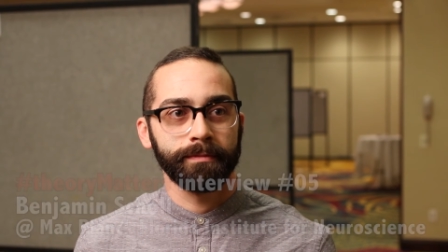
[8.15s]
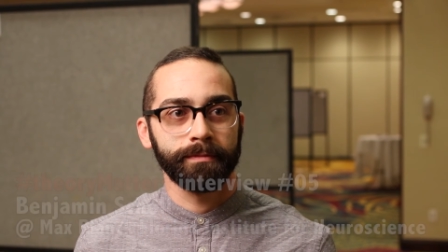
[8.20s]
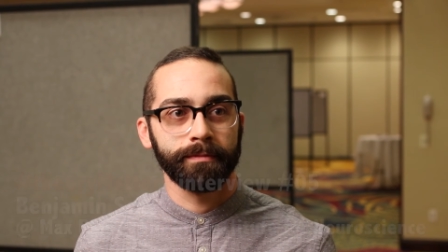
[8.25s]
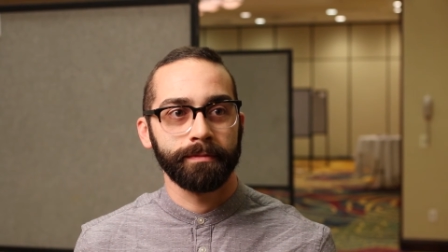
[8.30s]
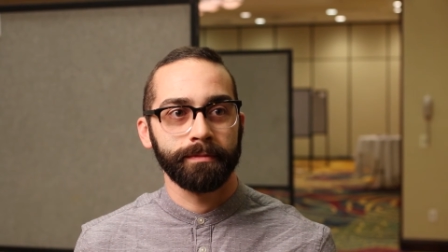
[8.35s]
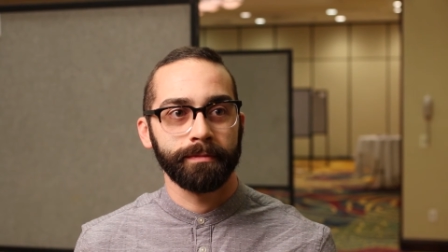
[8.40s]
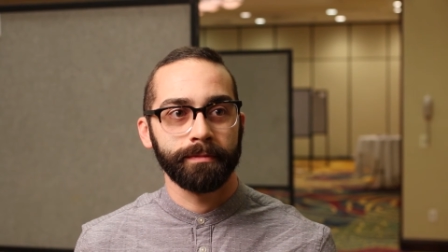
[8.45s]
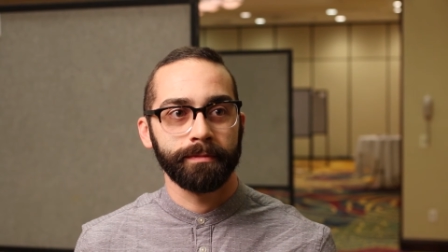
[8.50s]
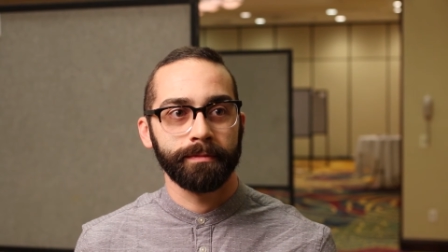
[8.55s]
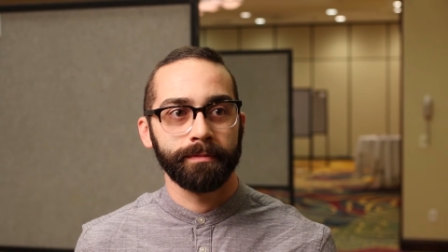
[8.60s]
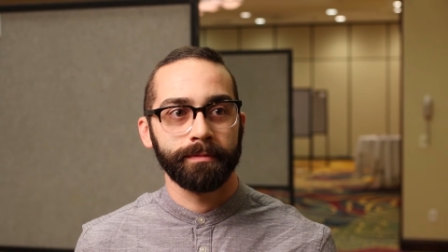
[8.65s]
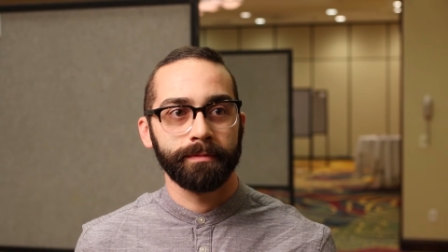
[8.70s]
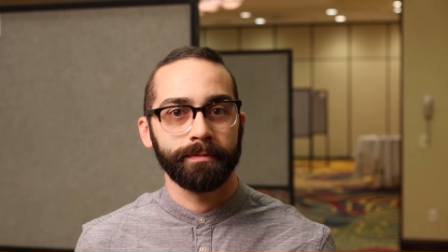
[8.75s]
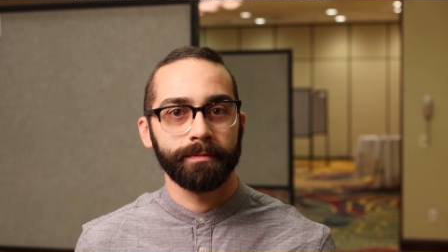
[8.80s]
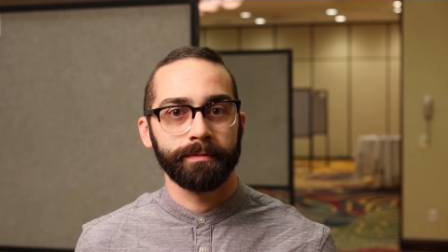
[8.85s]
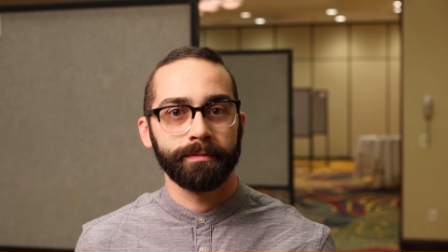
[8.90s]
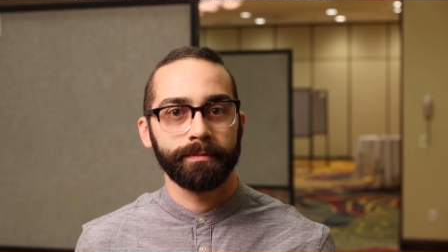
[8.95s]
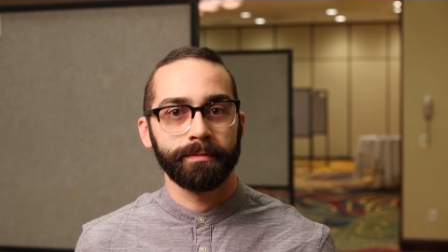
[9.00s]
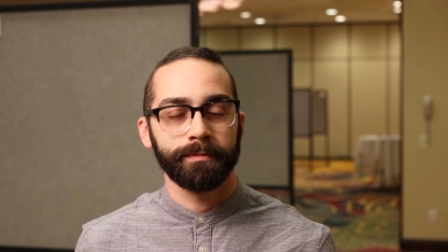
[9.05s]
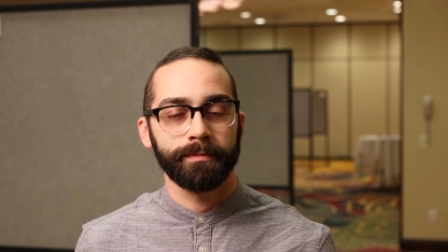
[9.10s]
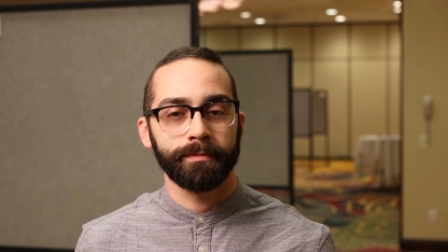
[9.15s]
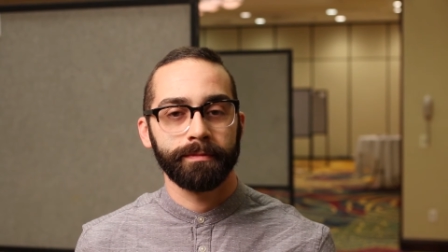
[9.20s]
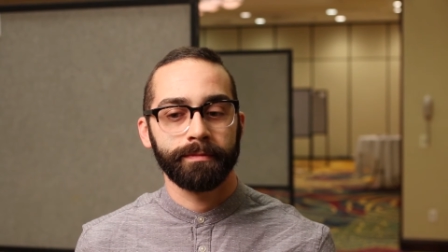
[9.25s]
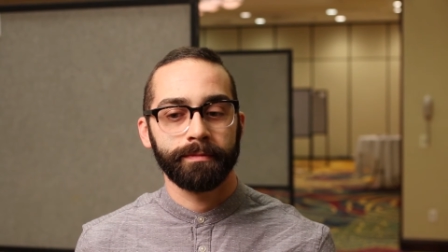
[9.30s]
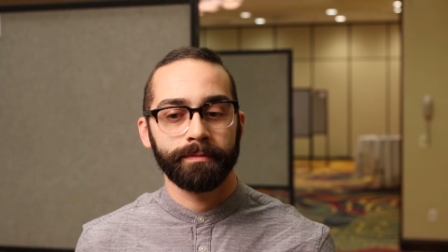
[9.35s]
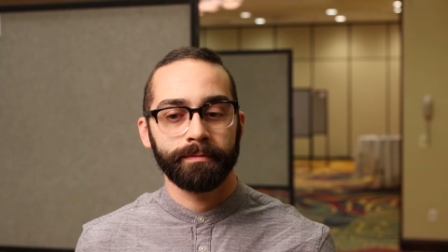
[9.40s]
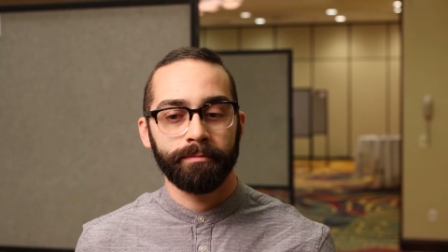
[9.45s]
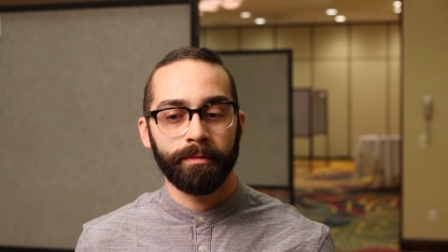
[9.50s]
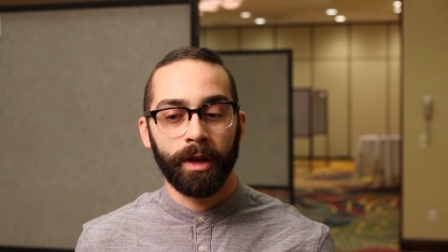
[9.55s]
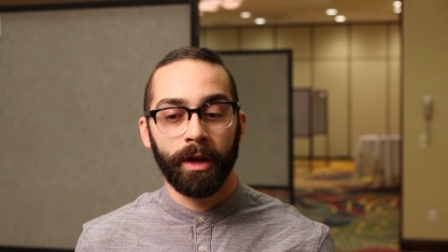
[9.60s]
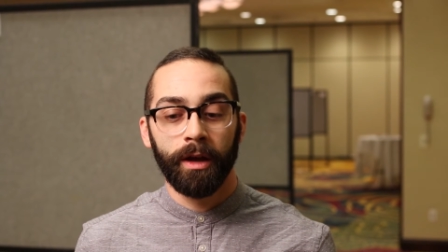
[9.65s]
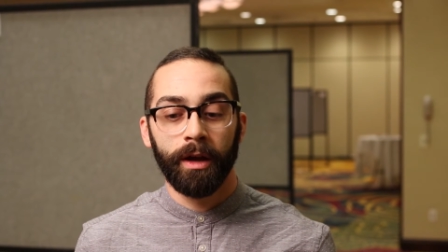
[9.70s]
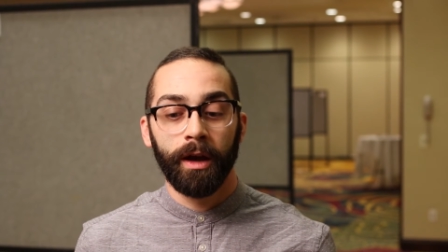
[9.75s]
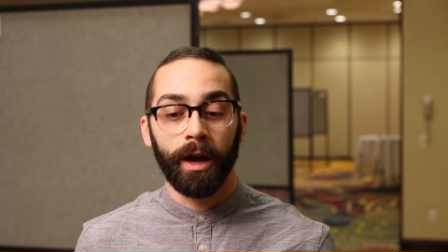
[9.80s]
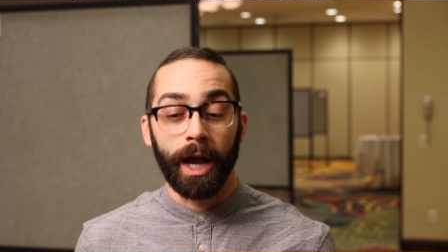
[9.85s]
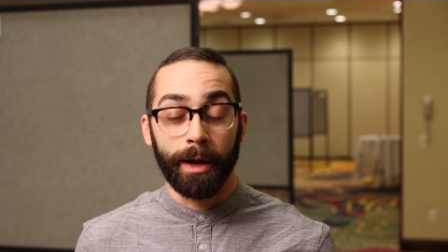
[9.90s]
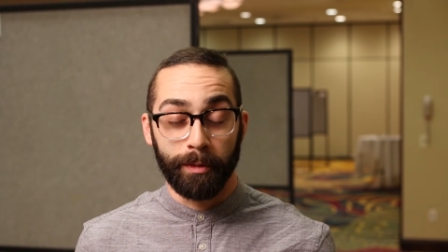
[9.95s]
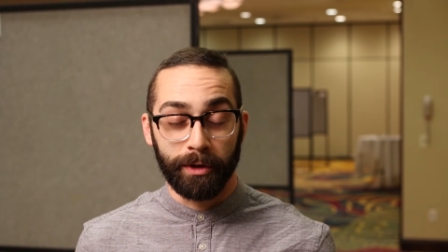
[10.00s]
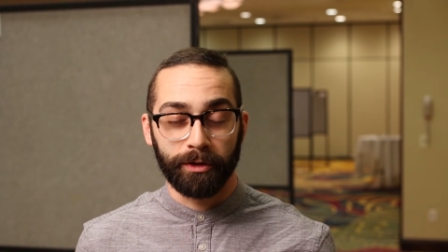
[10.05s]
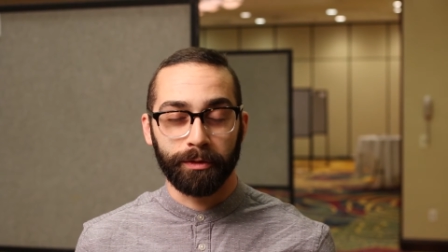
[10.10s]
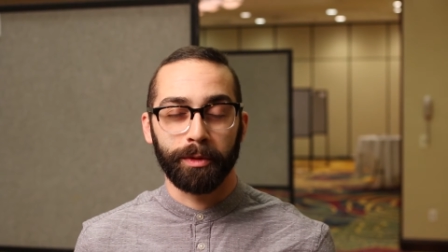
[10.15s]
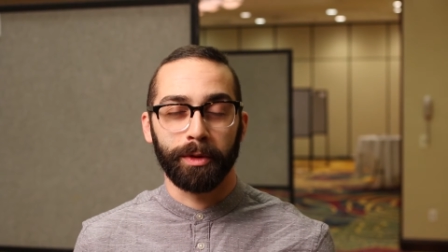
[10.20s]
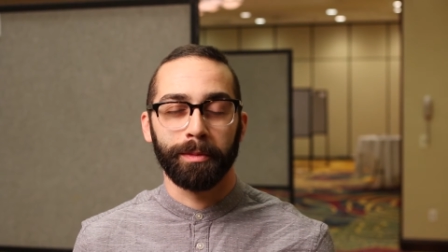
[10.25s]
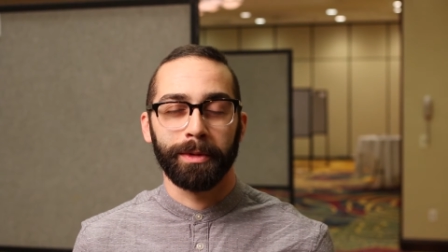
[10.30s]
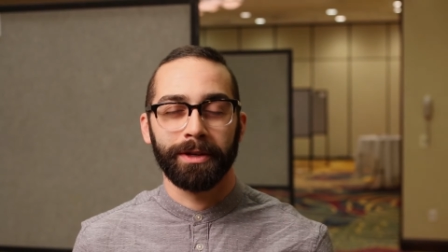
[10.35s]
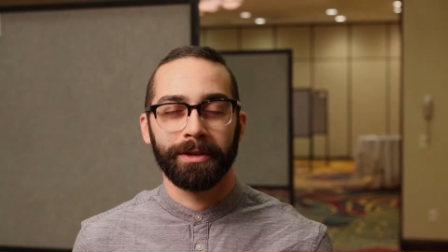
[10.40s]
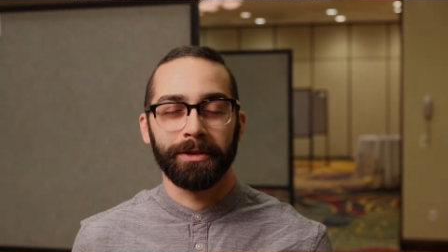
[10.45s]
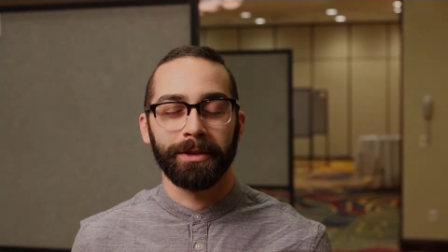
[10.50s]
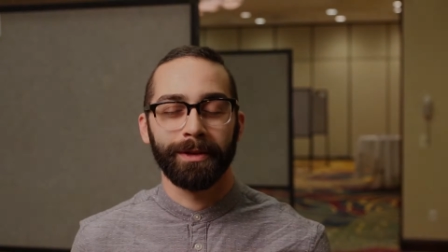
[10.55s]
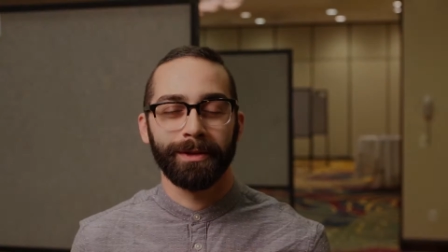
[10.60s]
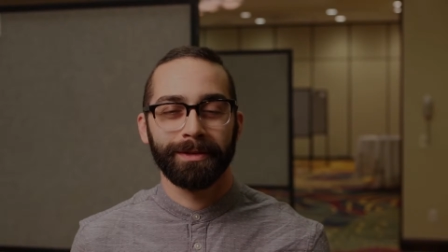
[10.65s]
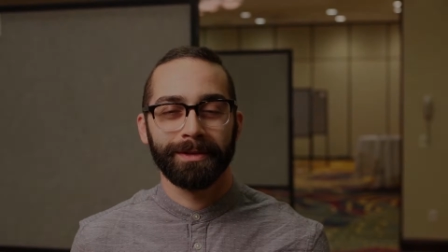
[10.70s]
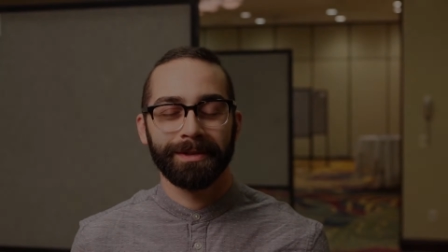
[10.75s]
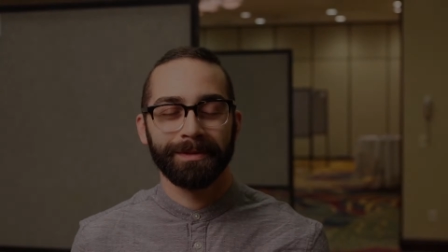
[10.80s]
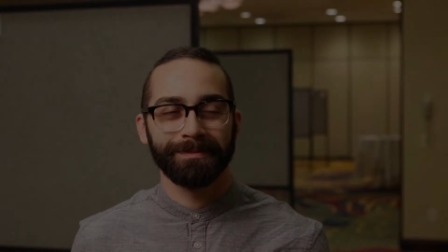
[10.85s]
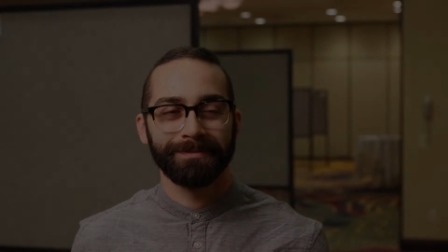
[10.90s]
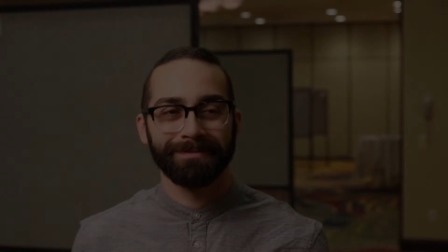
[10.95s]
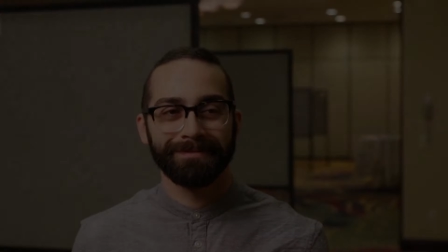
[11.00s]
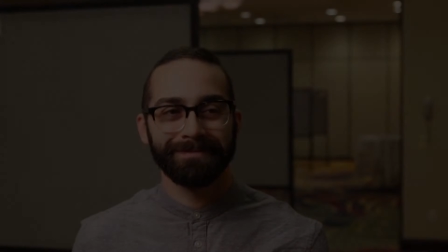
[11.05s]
And you're an experimentalist? I'm an experimentalist.